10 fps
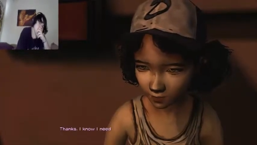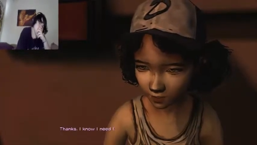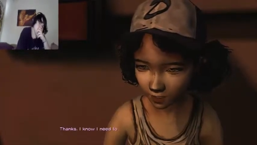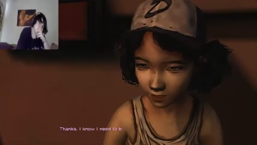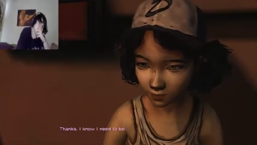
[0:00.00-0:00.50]

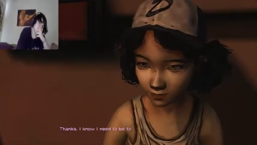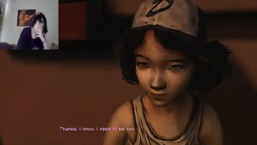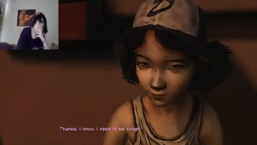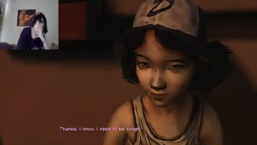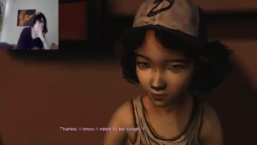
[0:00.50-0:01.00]
I know I
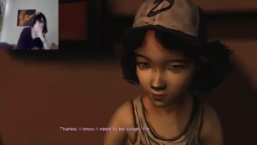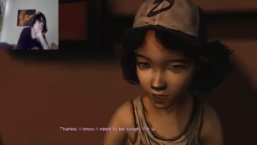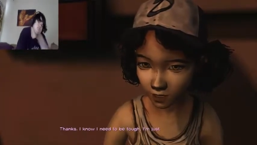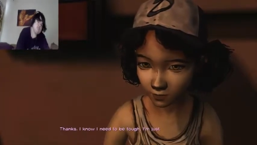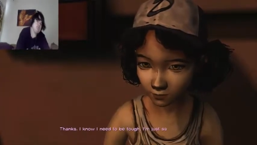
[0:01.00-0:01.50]
need to be
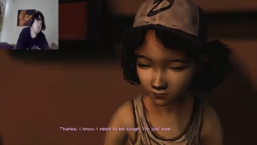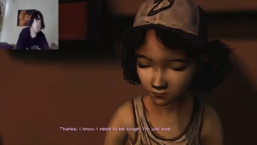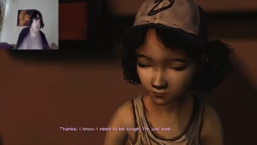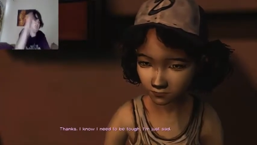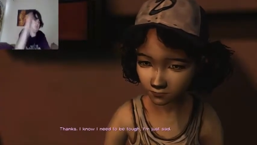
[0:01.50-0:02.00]
tough.
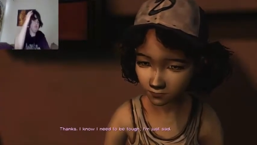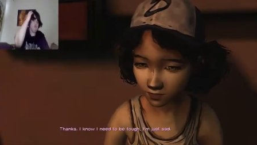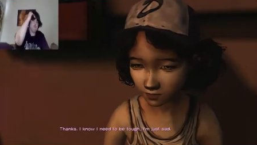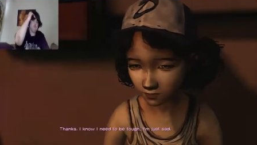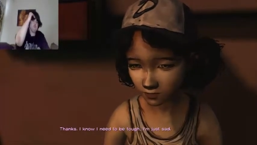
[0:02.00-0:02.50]

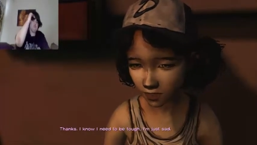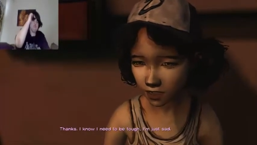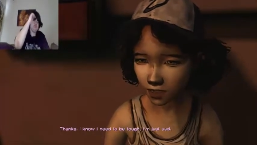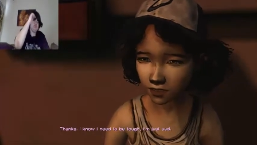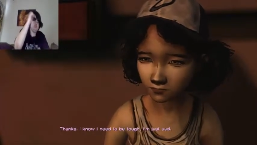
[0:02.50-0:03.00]
I'm just
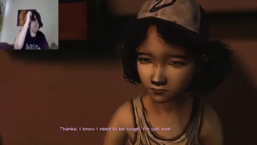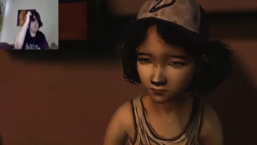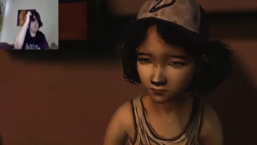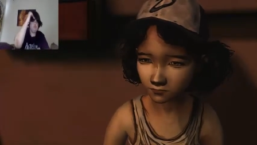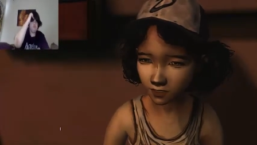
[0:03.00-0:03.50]
sad.
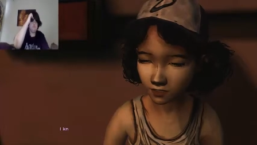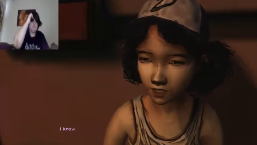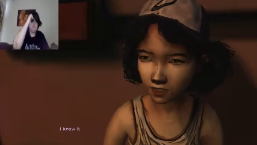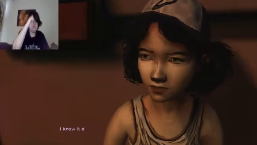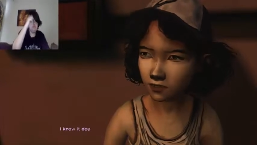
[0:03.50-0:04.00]
I
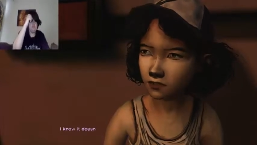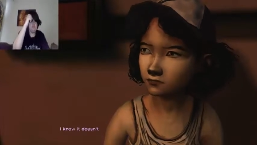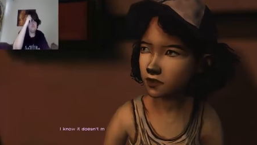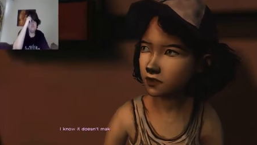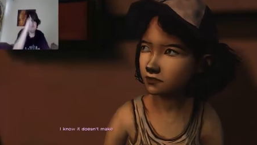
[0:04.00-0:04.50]
know it
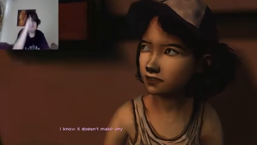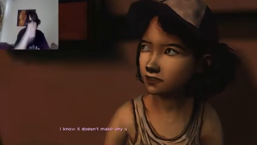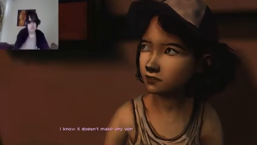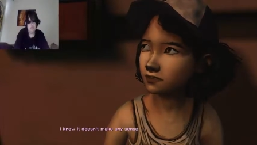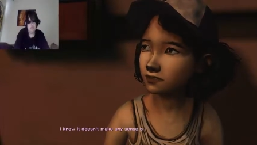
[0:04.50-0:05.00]
doesn't make
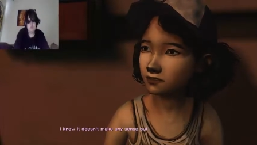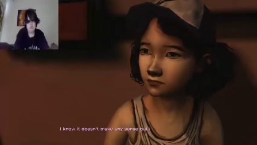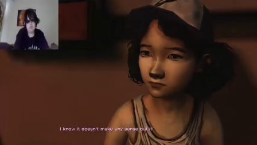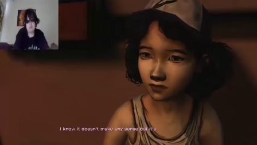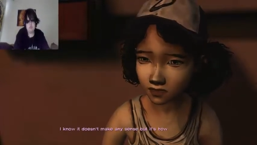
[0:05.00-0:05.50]
any
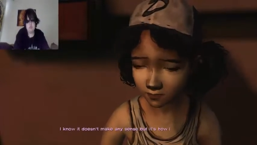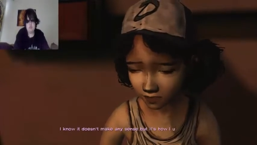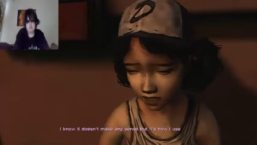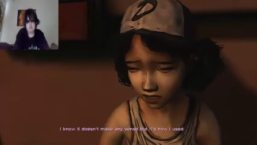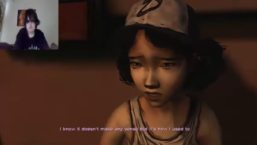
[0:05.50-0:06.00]
sense,
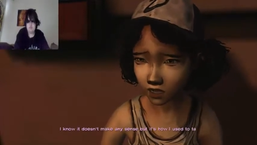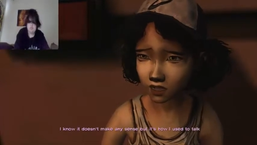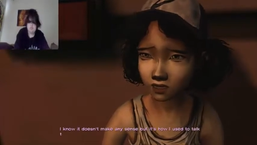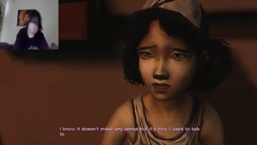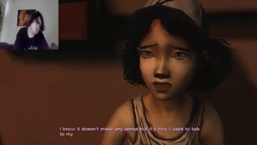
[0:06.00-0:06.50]
but it's
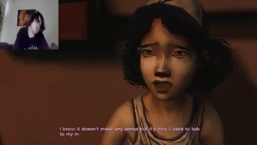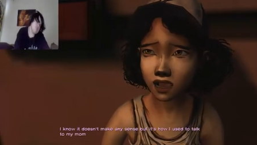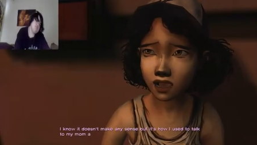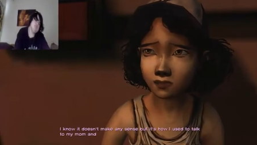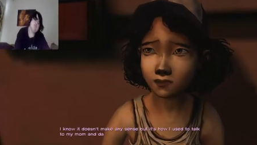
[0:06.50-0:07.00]
how I used to
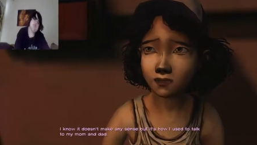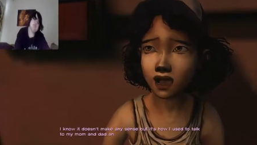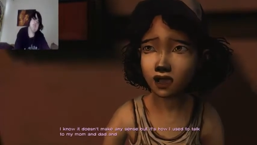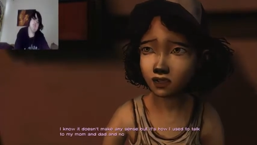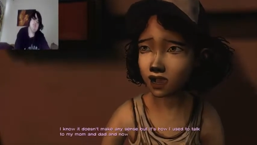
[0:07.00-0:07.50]
talk to
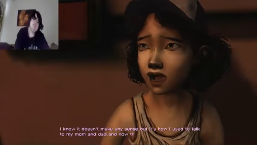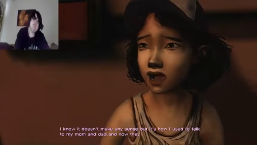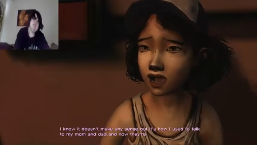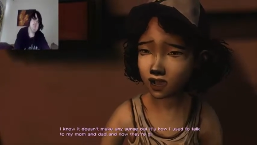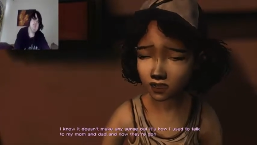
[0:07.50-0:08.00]
my mom and
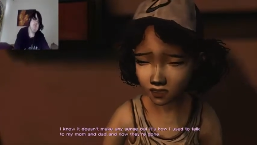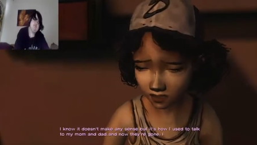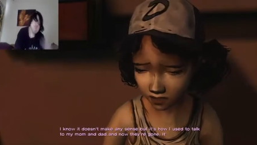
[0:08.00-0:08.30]
dad.